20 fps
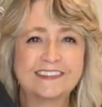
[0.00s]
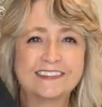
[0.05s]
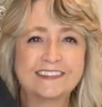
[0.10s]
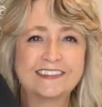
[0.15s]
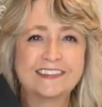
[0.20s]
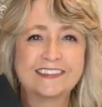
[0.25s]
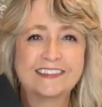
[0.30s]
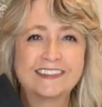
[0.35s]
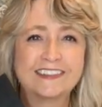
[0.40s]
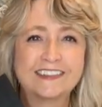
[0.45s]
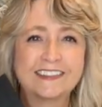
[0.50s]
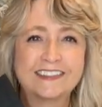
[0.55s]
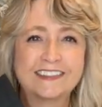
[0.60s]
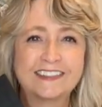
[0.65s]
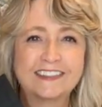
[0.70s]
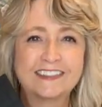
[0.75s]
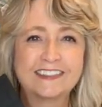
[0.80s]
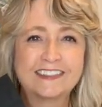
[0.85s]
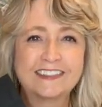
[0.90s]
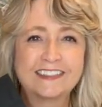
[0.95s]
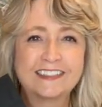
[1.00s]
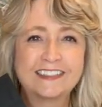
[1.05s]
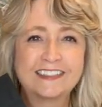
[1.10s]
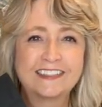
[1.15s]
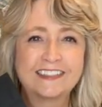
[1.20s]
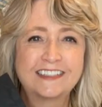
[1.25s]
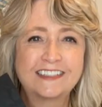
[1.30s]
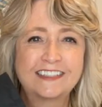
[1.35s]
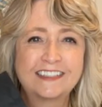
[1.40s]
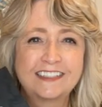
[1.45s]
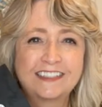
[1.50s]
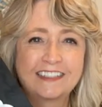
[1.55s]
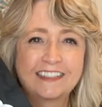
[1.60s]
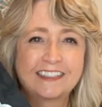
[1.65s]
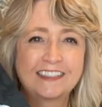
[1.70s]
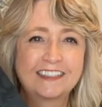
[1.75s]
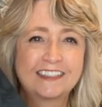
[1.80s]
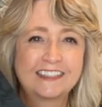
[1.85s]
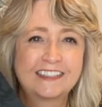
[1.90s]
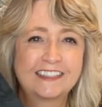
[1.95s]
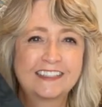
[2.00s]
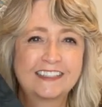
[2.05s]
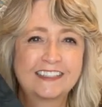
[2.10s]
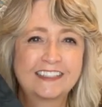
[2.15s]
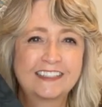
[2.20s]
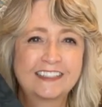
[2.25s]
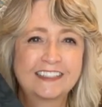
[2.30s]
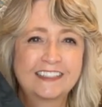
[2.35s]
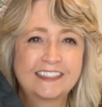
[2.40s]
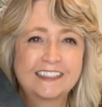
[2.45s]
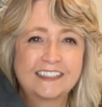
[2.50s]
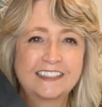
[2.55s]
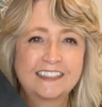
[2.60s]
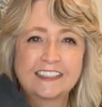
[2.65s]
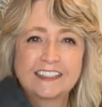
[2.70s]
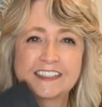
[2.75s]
[no speech]